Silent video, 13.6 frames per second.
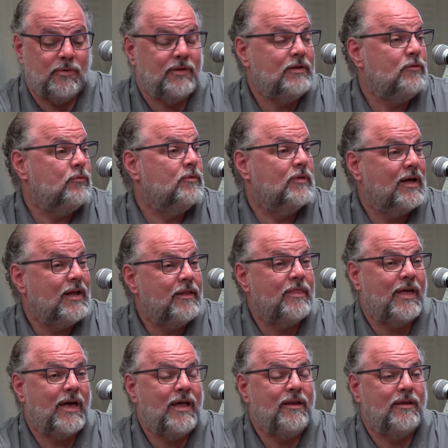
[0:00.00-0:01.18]
But they do a lot of
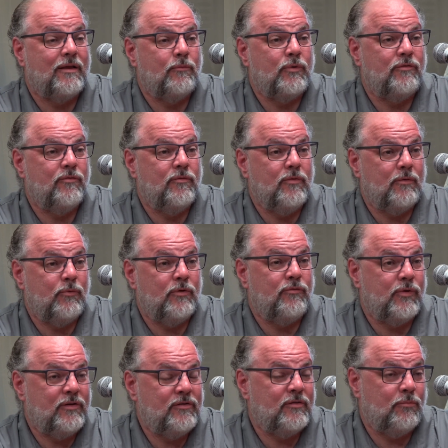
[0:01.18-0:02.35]
that, and we've
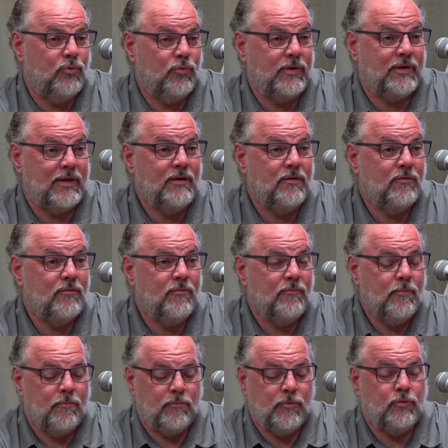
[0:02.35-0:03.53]
reached a point now,
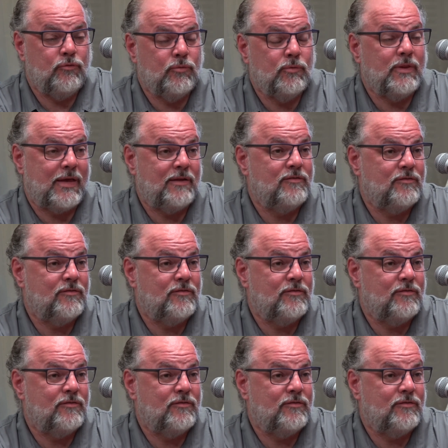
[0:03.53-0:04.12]
mutual aid.